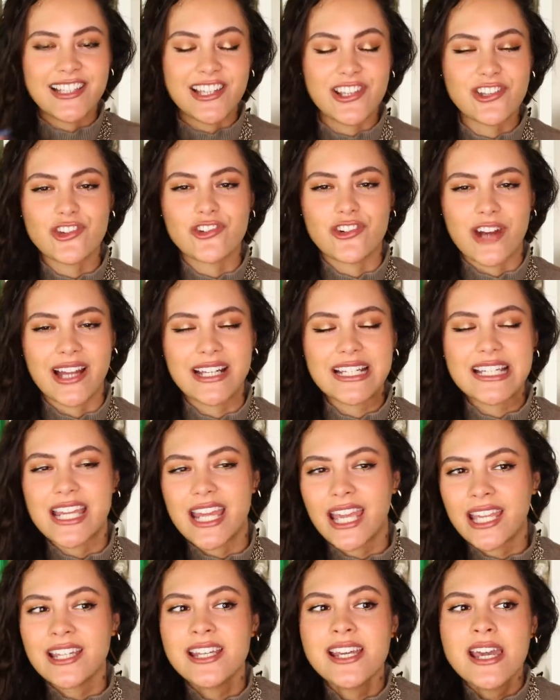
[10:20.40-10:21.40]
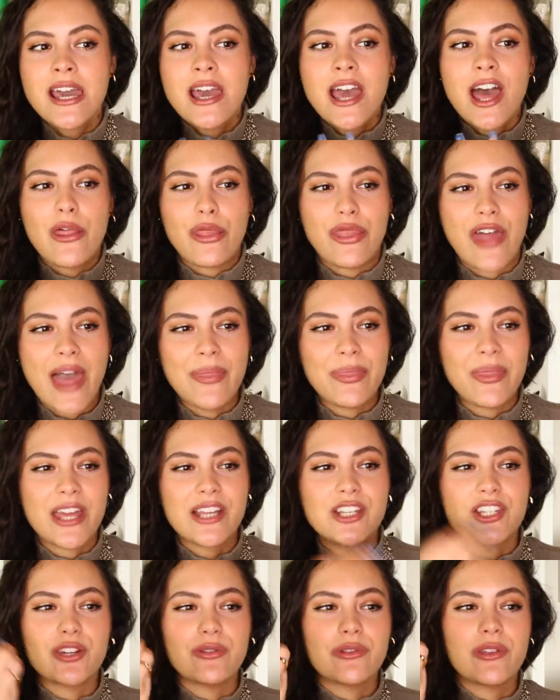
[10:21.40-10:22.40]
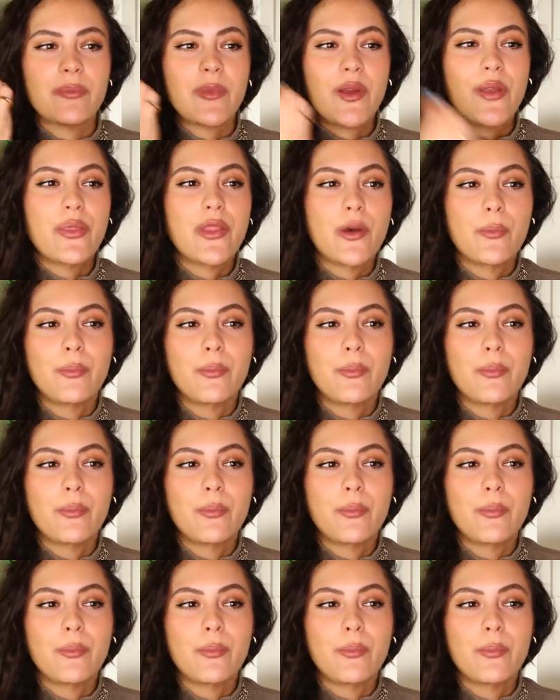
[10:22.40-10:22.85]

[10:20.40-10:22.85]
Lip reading: distracting, then they do them in the